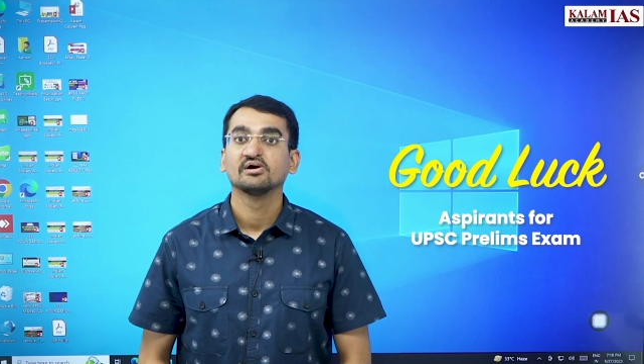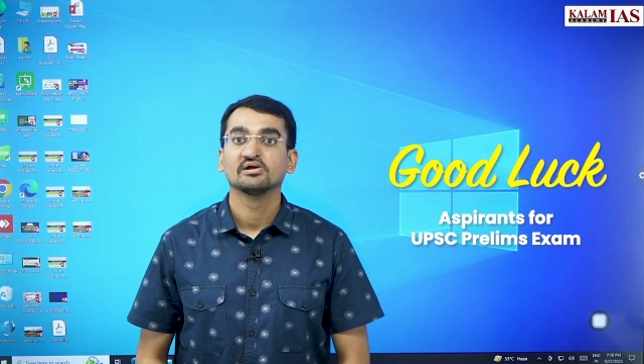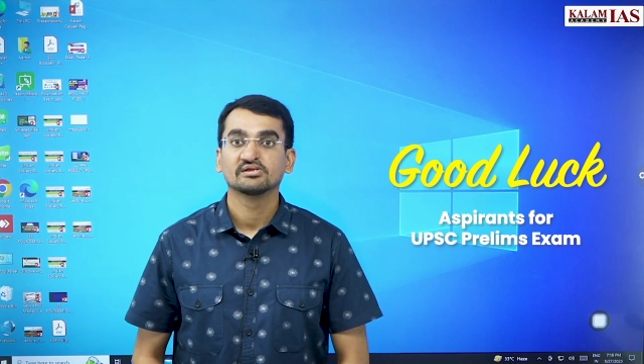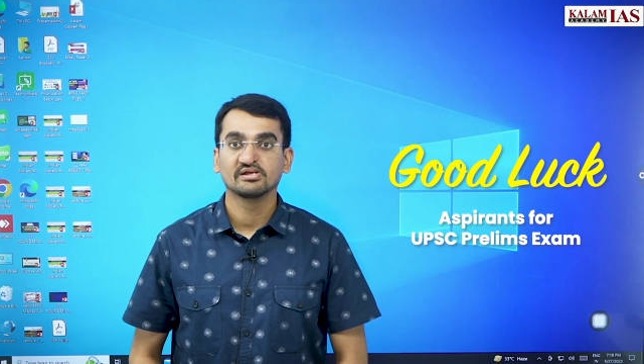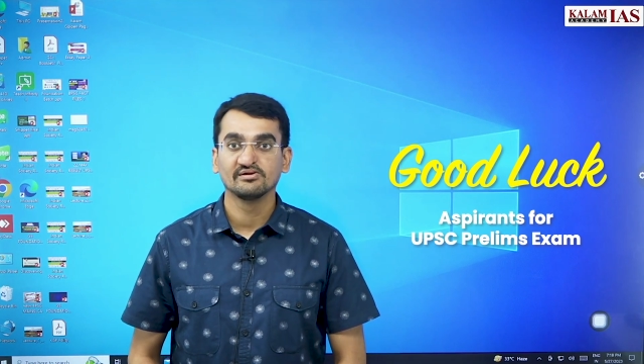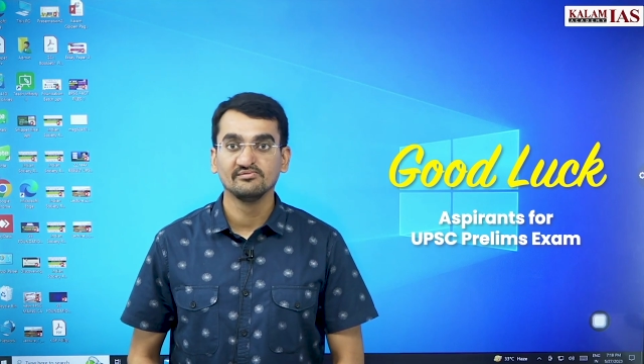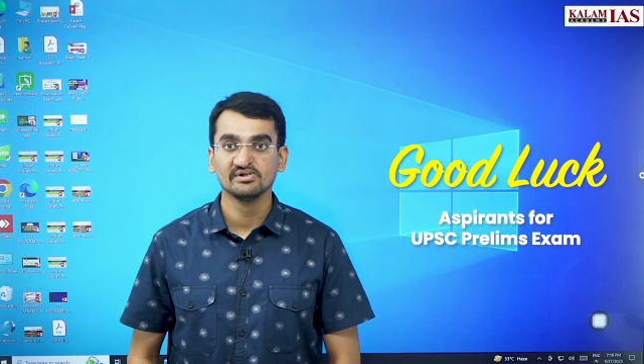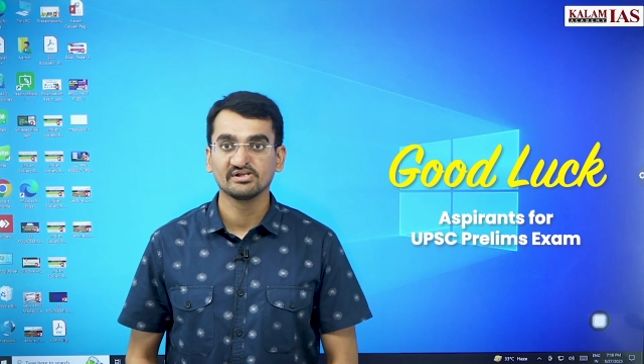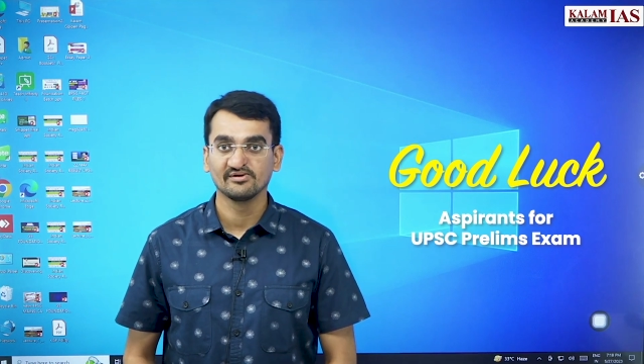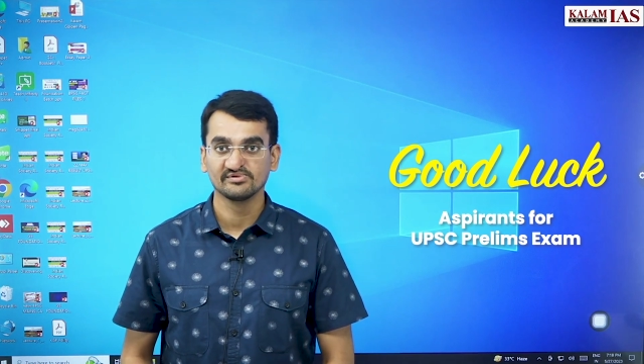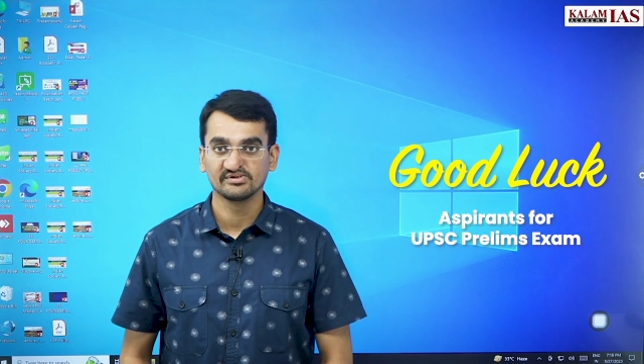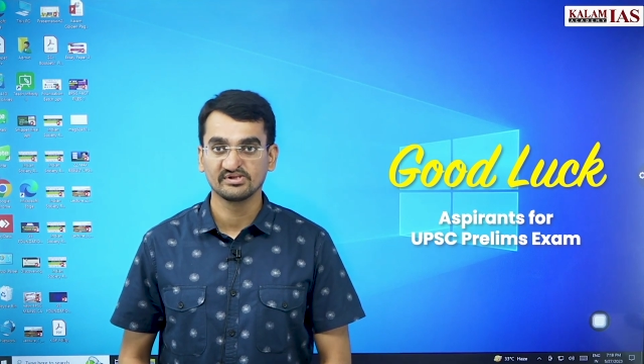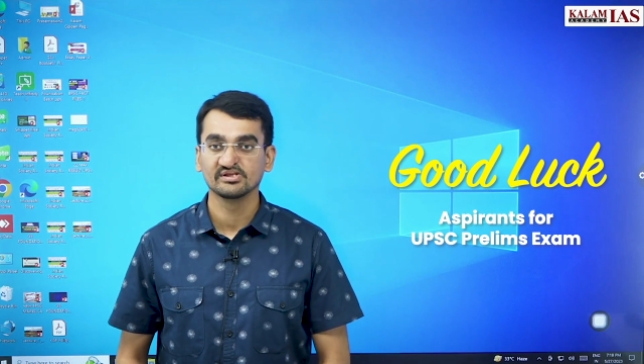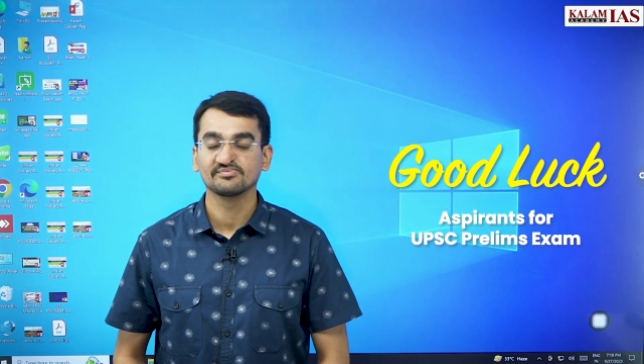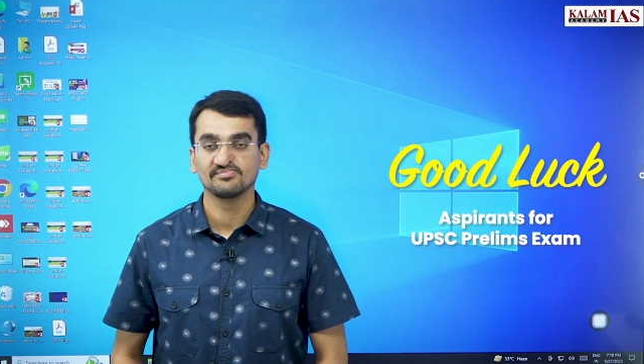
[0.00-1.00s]
Civil
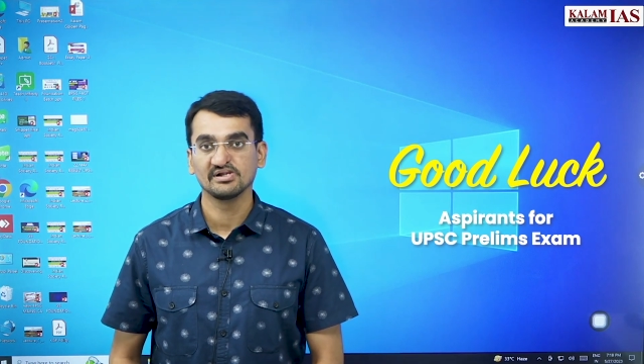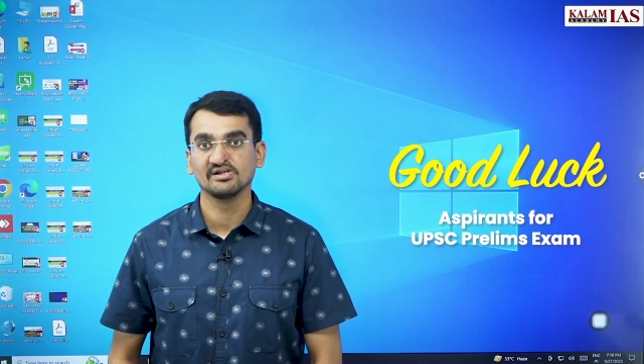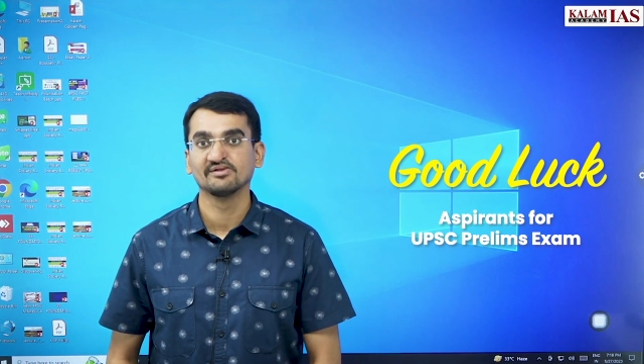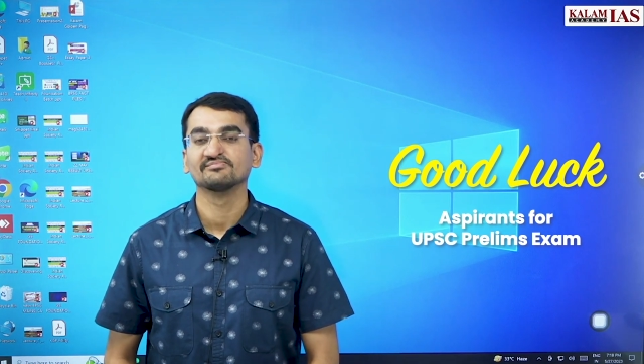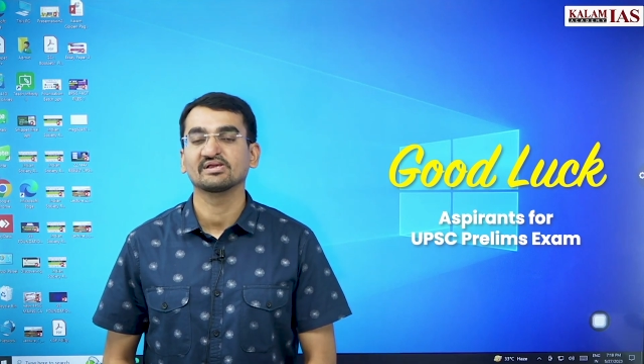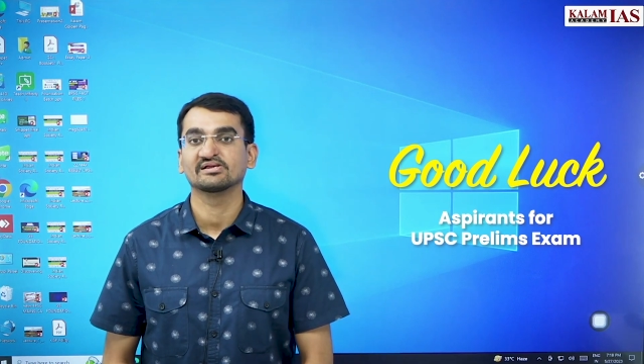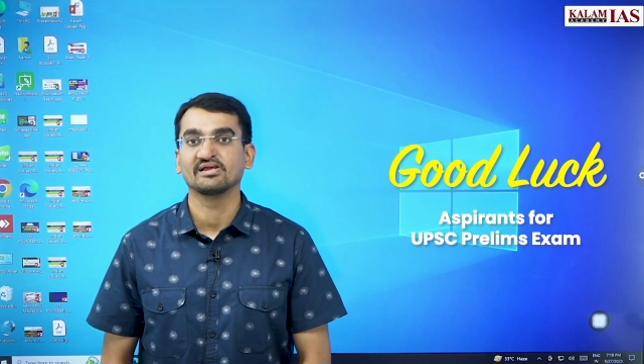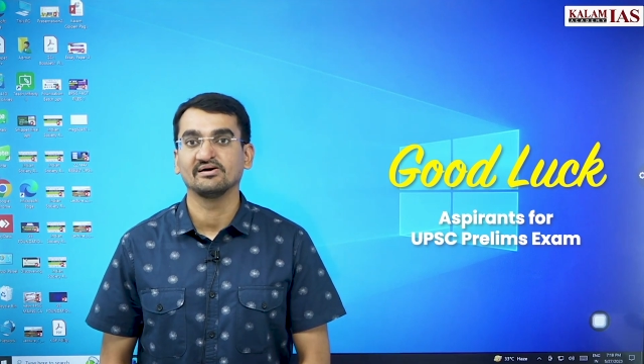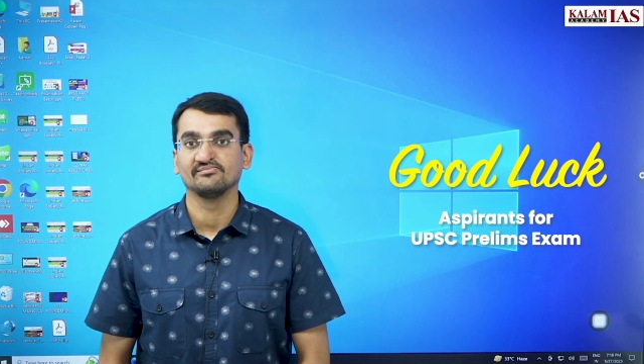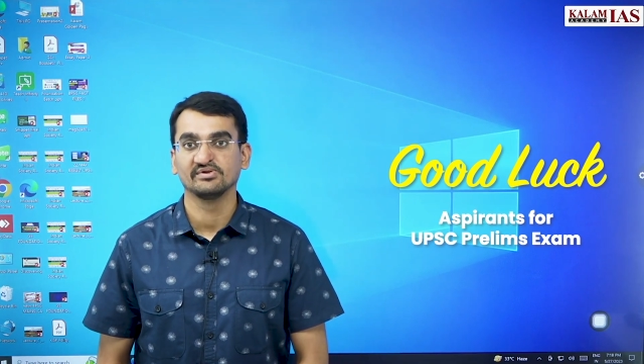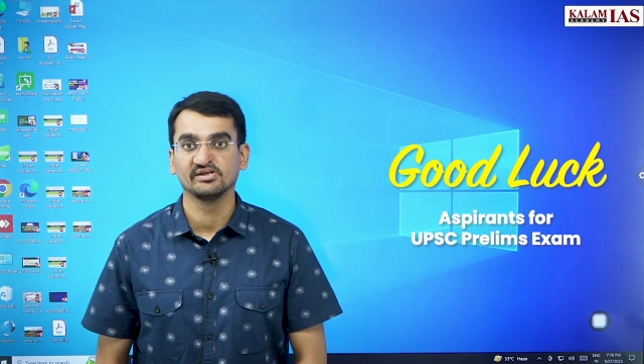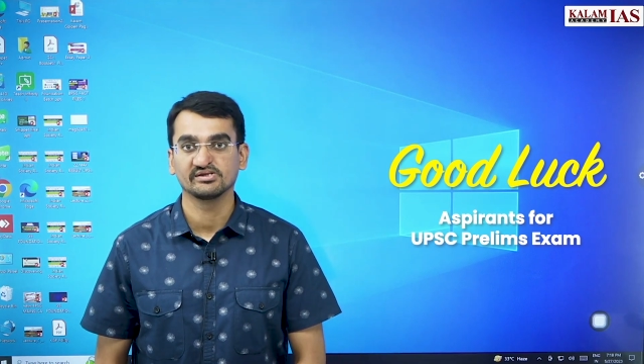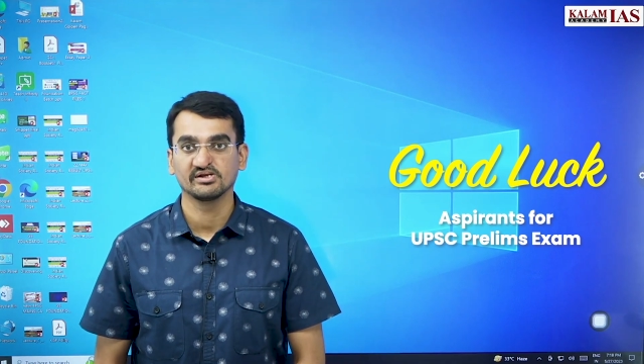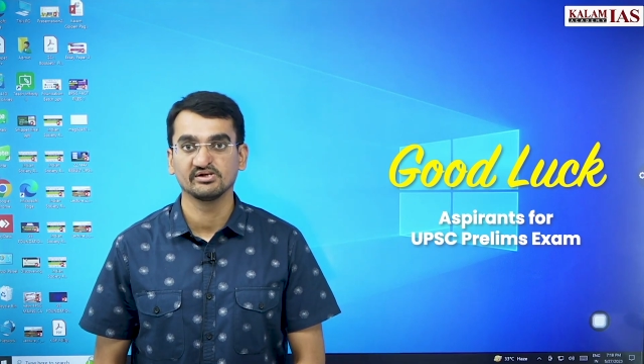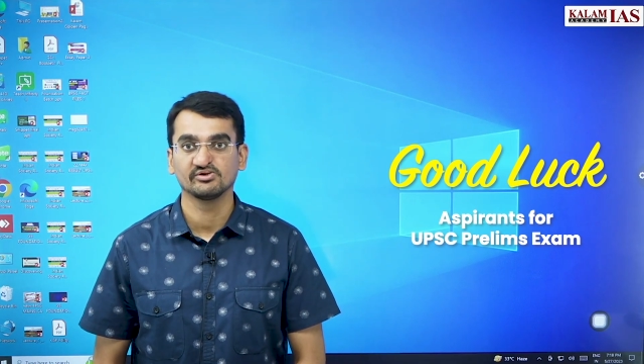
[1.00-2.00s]
Services Prelims Examination